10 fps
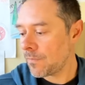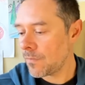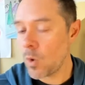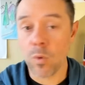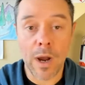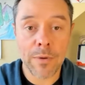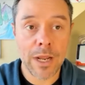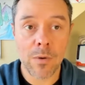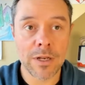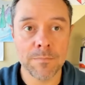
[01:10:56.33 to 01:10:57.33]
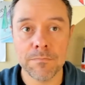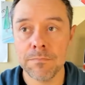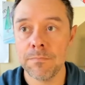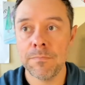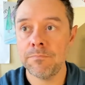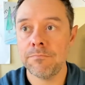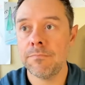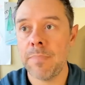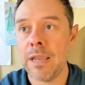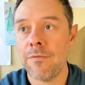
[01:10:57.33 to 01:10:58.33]
Or why would I want to
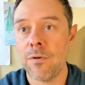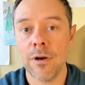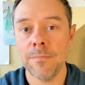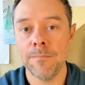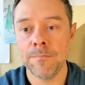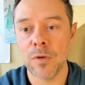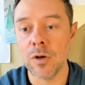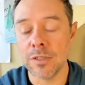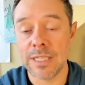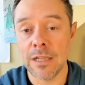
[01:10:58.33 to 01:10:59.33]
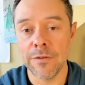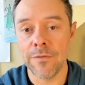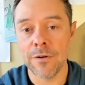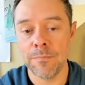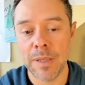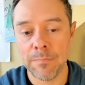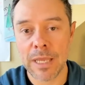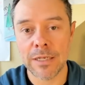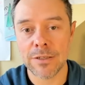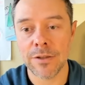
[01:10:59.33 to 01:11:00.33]
pay for it or sell it for
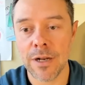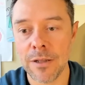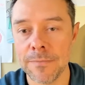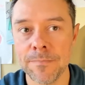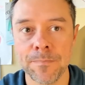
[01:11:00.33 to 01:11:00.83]
pennies on the dollar?